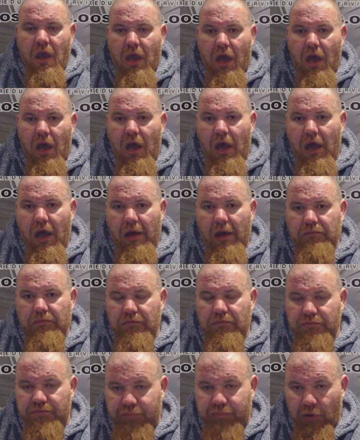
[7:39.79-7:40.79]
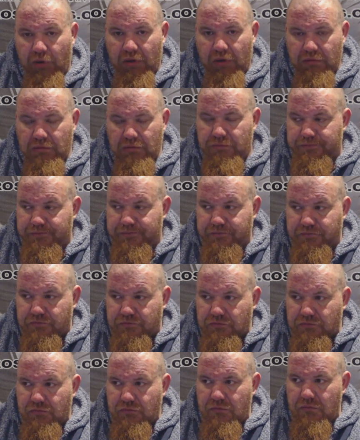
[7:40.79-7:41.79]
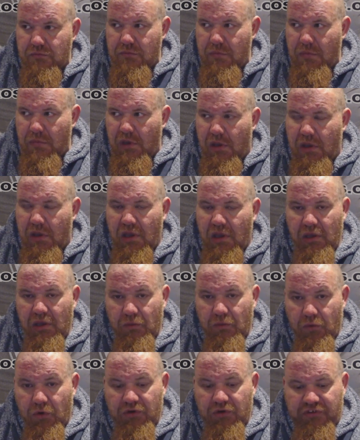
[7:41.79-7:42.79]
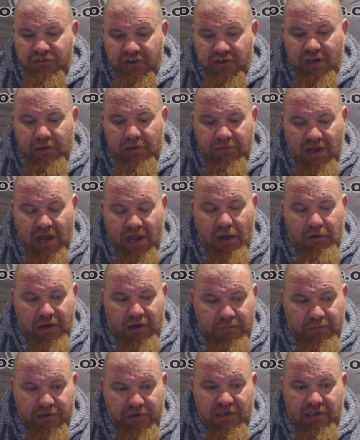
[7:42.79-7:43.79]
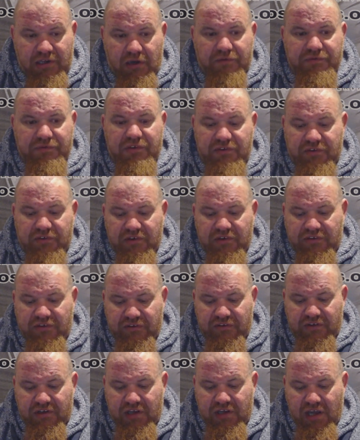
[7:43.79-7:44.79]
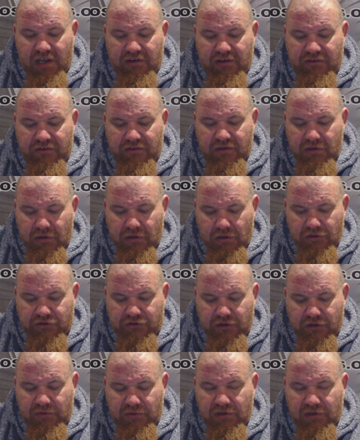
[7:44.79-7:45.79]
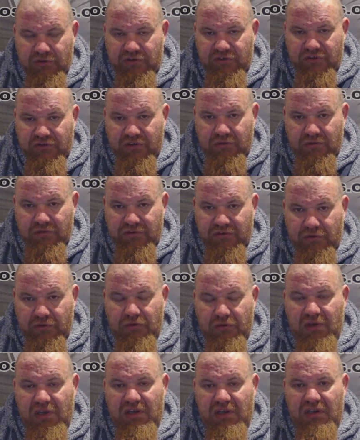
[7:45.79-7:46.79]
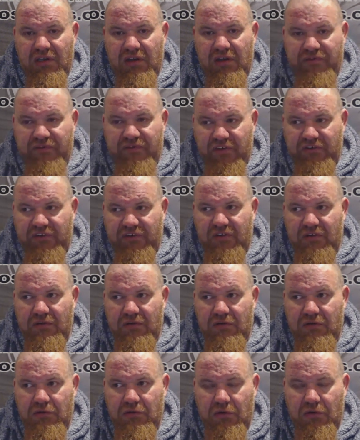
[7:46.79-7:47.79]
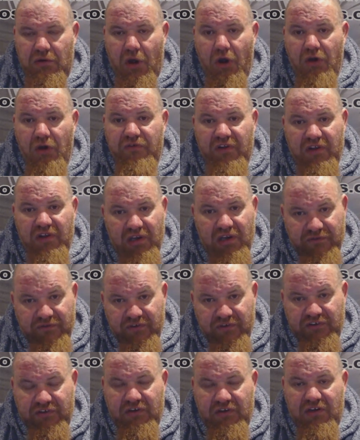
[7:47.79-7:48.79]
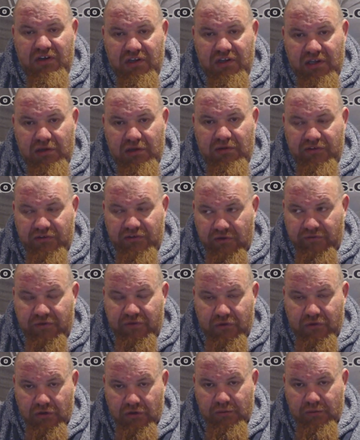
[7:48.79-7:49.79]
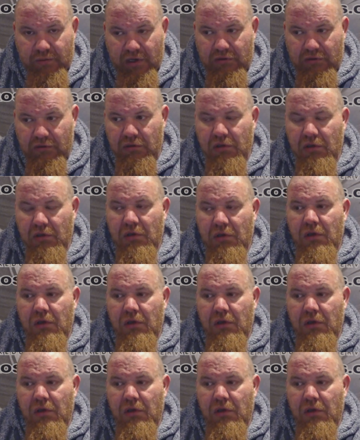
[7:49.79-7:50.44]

But it would seem now, and I'm pretty confident that this is the case, that long-term use is going to result in an efficient or overly efficient clearance of the hormone.